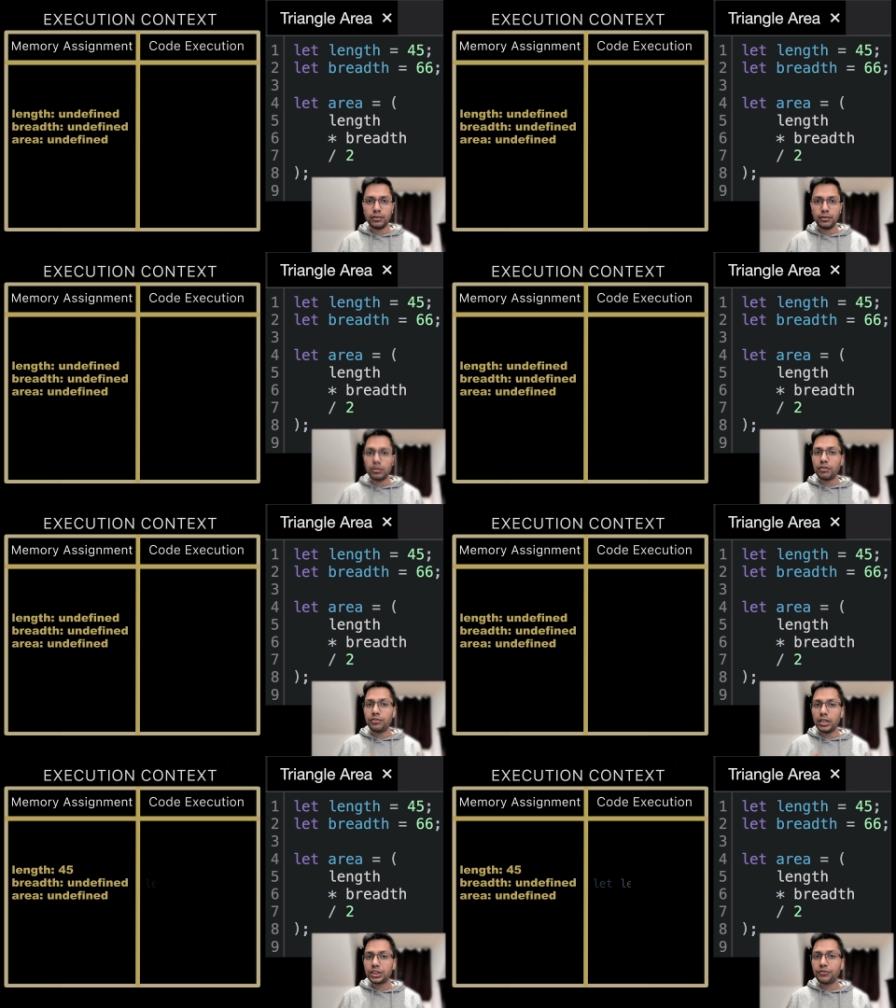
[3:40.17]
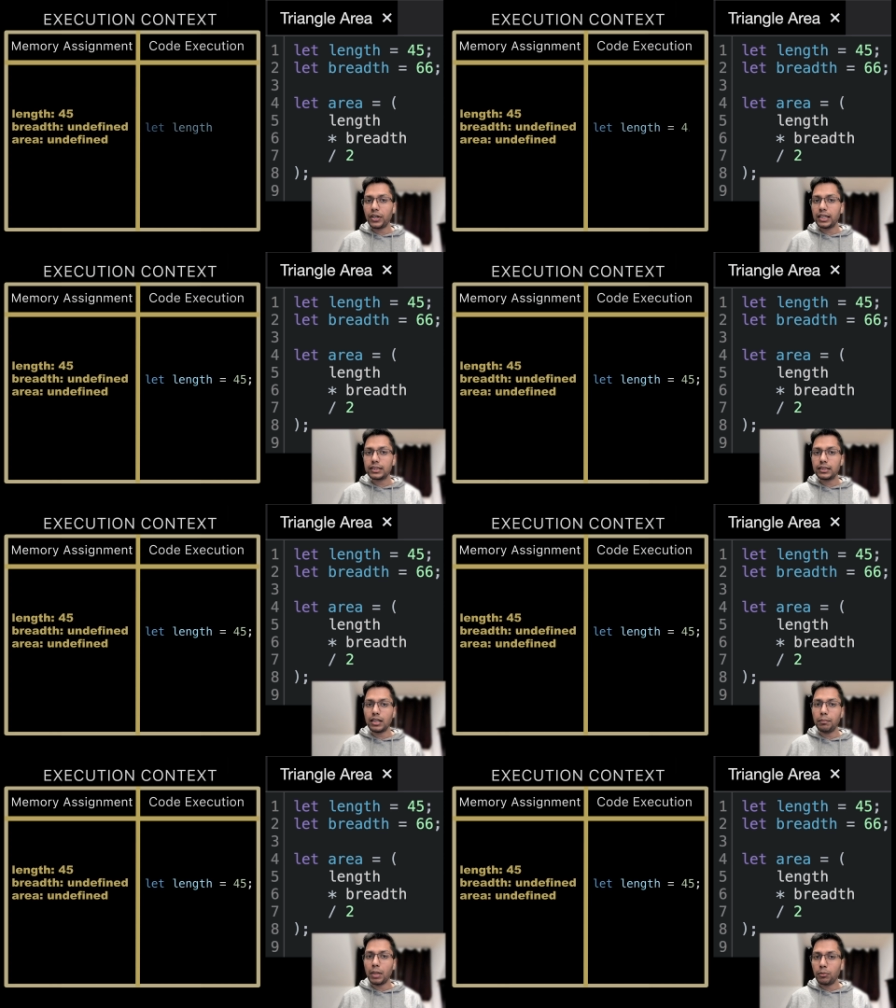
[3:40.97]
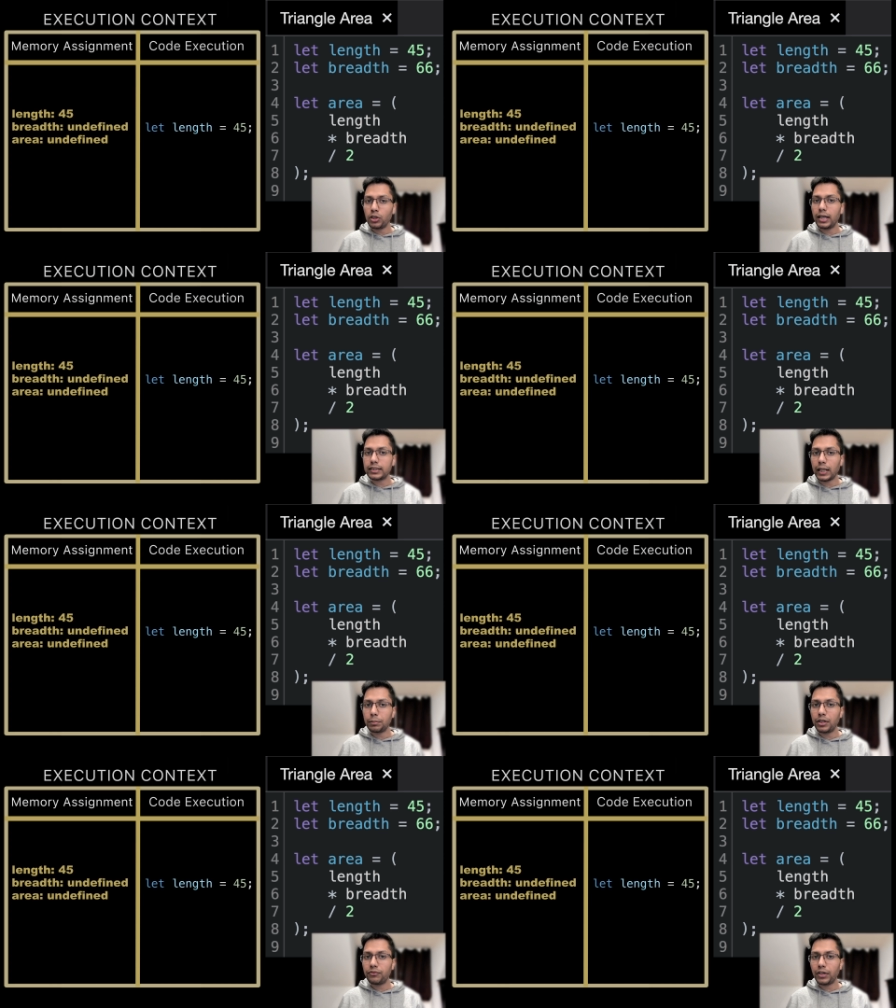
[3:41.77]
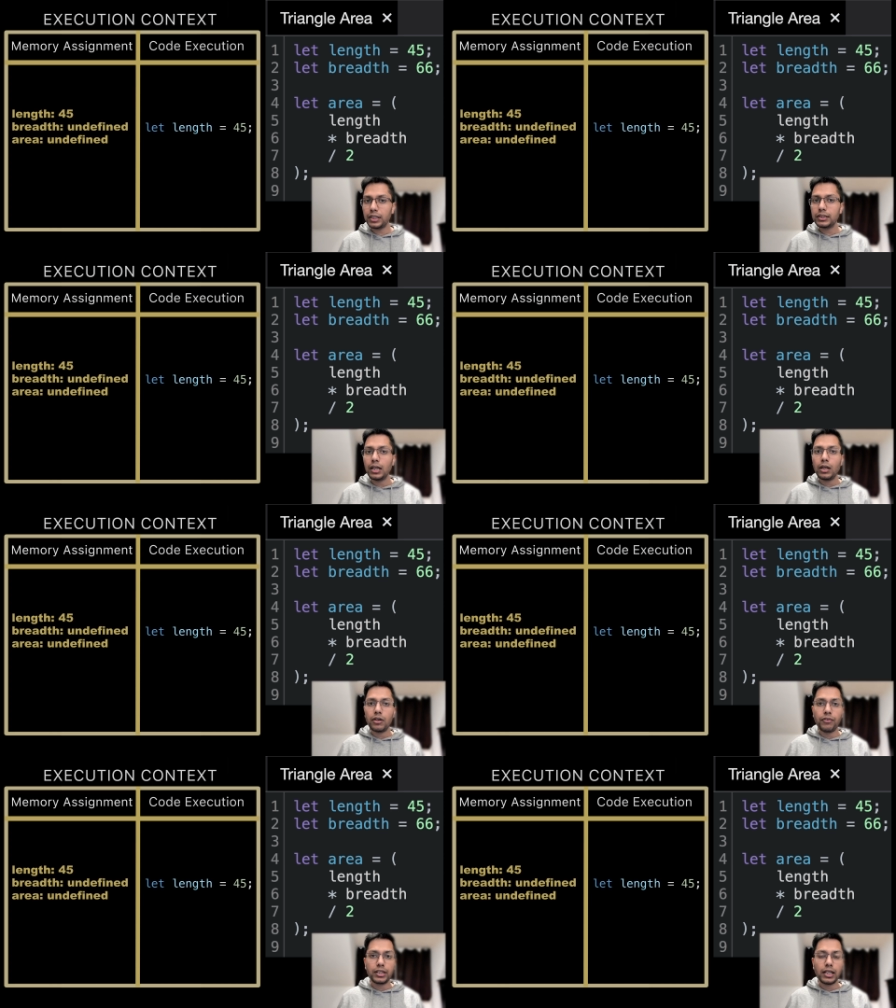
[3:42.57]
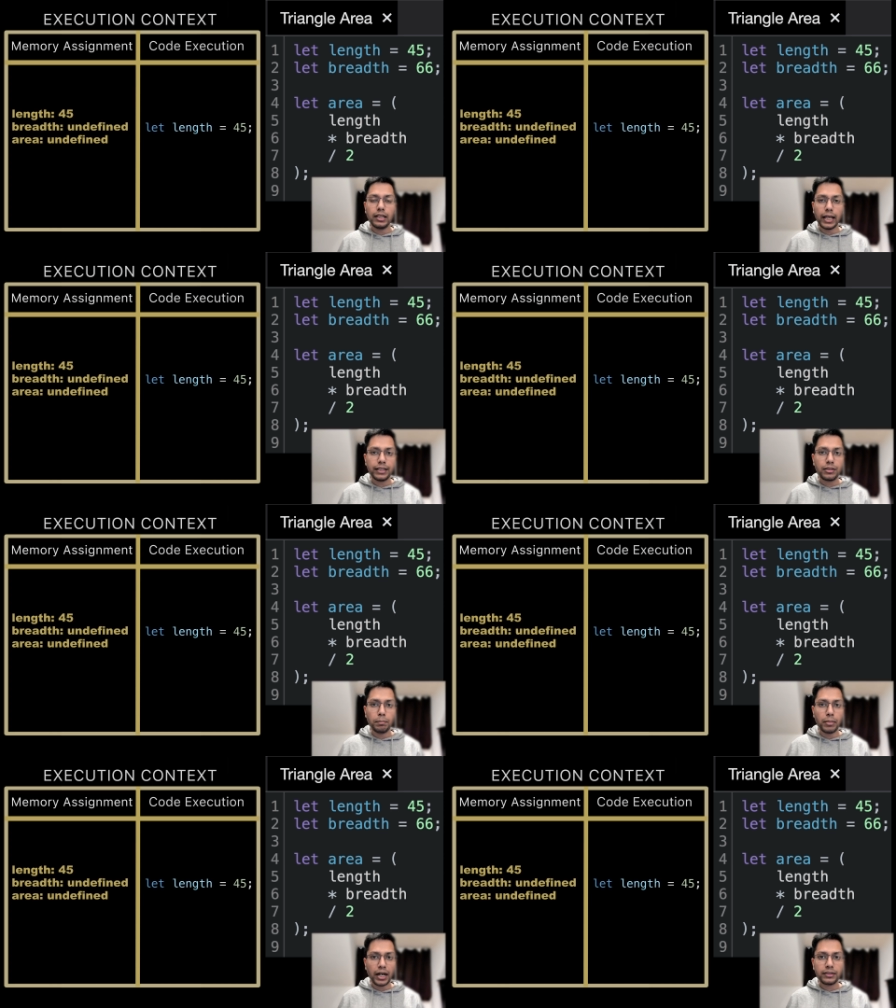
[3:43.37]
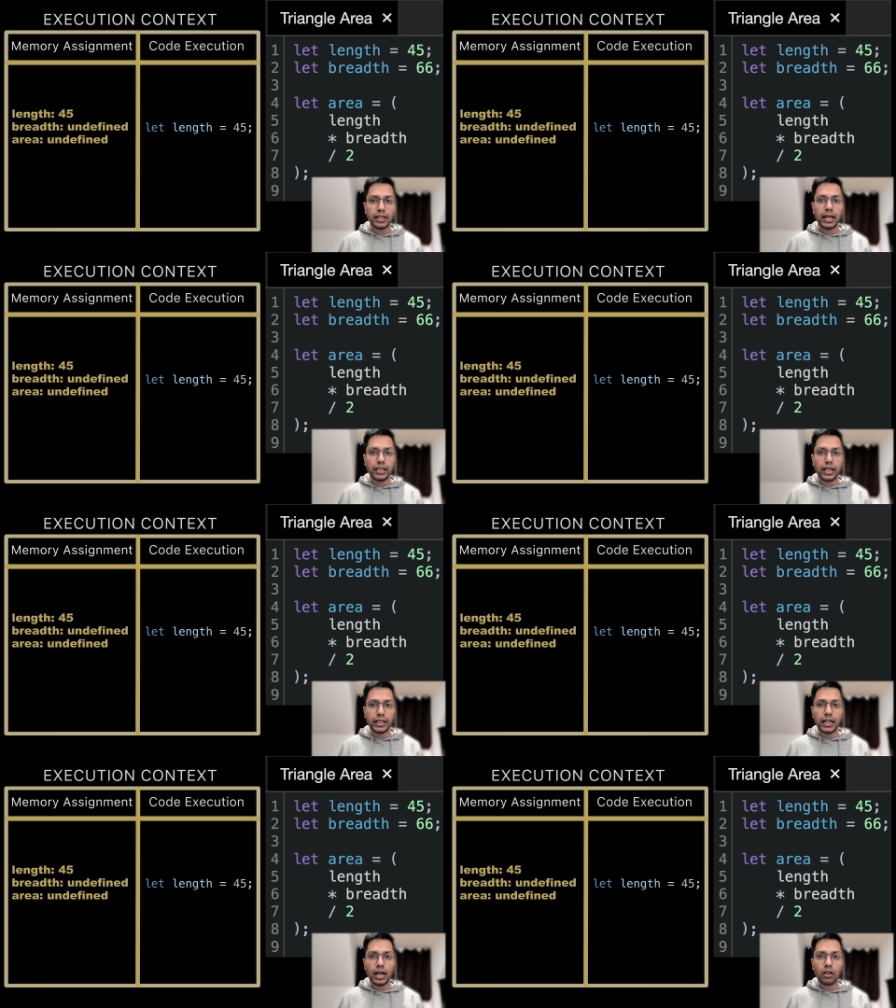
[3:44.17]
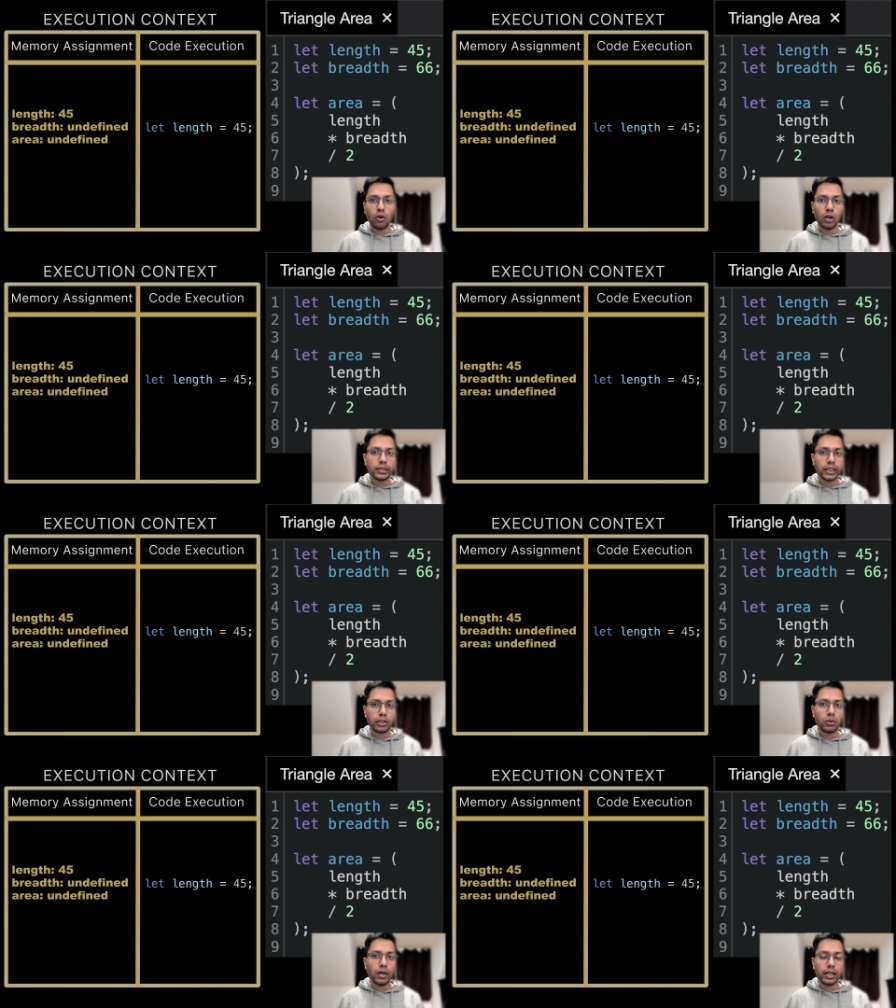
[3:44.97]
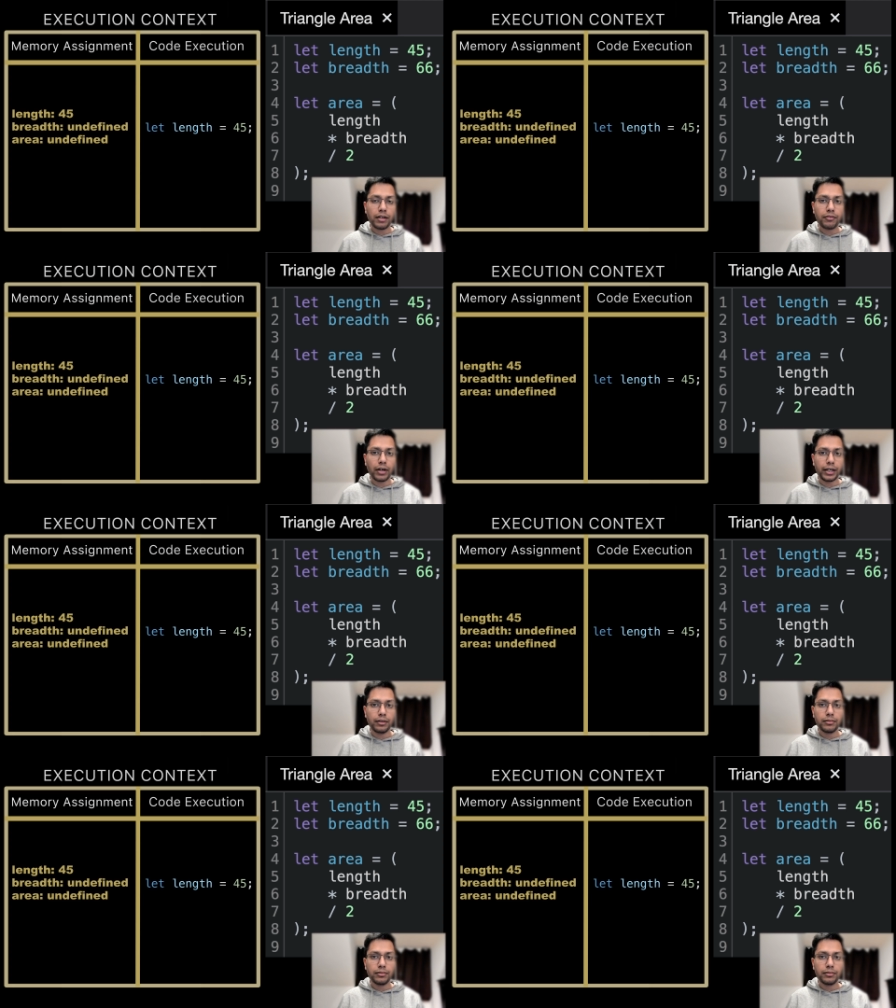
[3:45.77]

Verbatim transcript: So the first phase is the memory assignment phase where the length, breadth and area are all set to undefined.